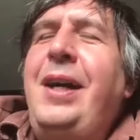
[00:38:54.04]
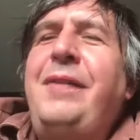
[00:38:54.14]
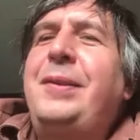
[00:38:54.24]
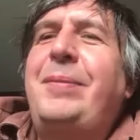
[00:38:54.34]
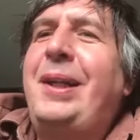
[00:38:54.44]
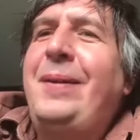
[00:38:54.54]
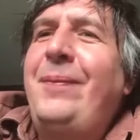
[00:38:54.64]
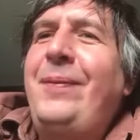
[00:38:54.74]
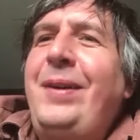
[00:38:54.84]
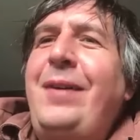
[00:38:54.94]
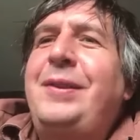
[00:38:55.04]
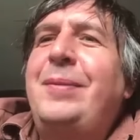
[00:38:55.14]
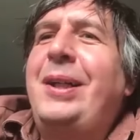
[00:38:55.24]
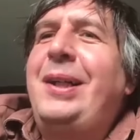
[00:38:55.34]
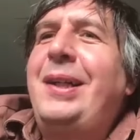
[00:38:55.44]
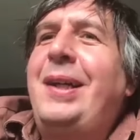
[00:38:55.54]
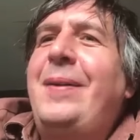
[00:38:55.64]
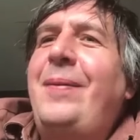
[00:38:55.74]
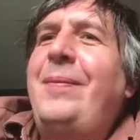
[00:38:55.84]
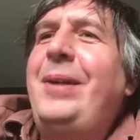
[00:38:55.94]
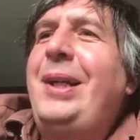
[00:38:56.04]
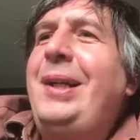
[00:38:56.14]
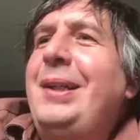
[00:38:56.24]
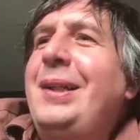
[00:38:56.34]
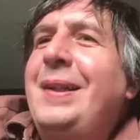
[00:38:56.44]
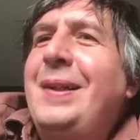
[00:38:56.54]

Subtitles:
Have to be. Yeah. I mean,